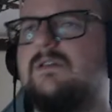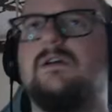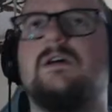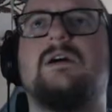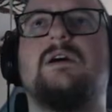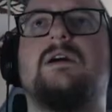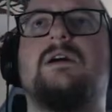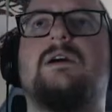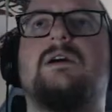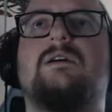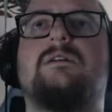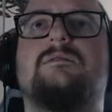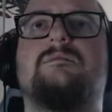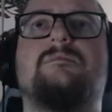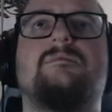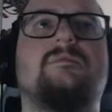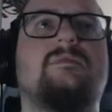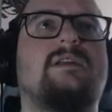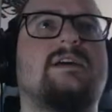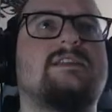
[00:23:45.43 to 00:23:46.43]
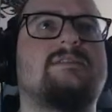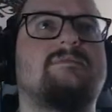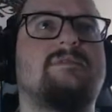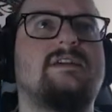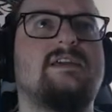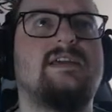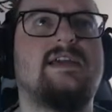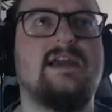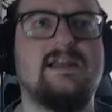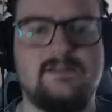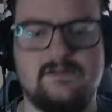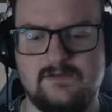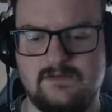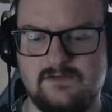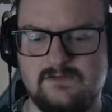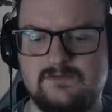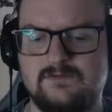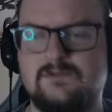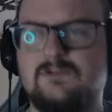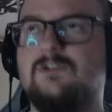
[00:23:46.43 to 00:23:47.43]
Let me get
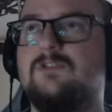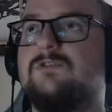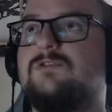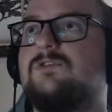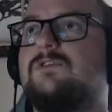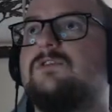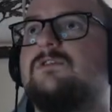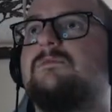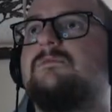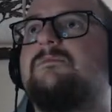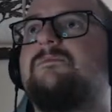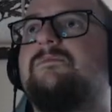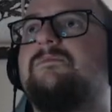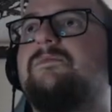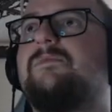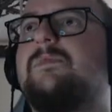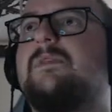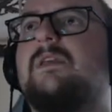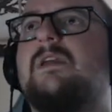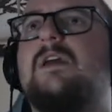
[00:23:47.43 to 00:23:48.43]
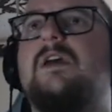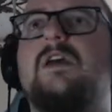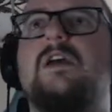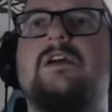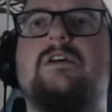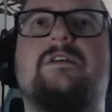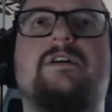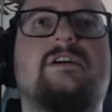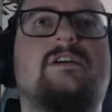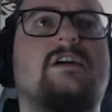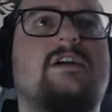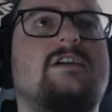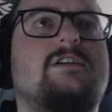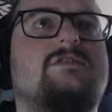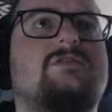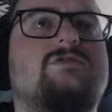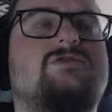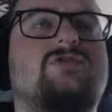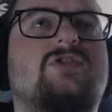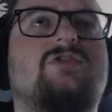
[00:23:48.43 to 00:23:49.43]
on YouTube. We're
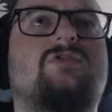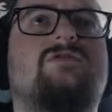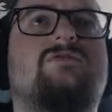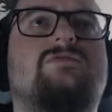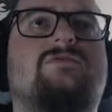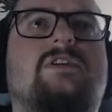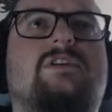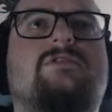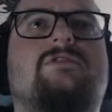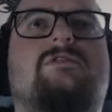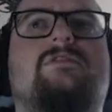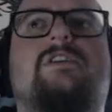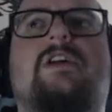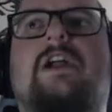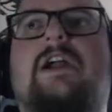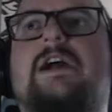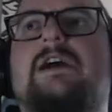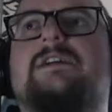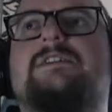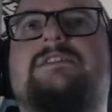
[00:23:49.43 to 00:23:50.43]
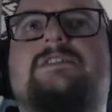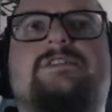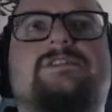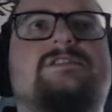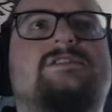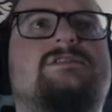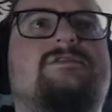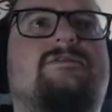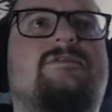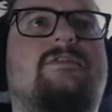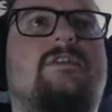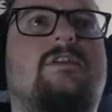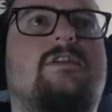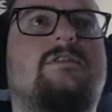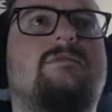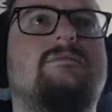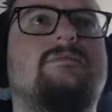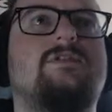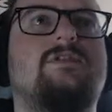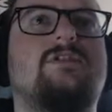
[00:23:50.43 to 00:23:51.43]
going to draw random characters
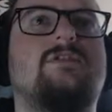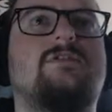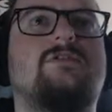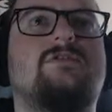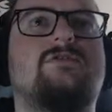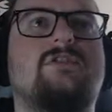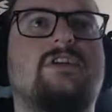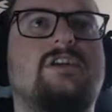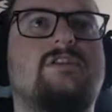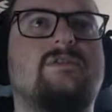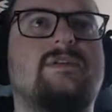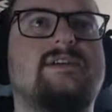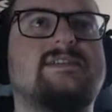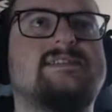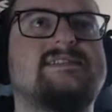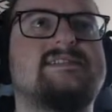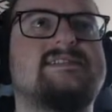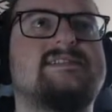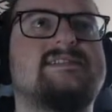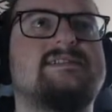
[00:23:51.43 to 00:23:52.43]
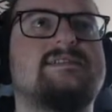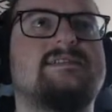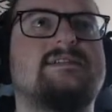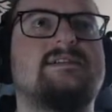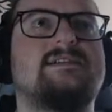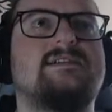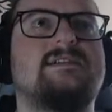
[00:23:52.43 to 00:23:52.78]
from your requests.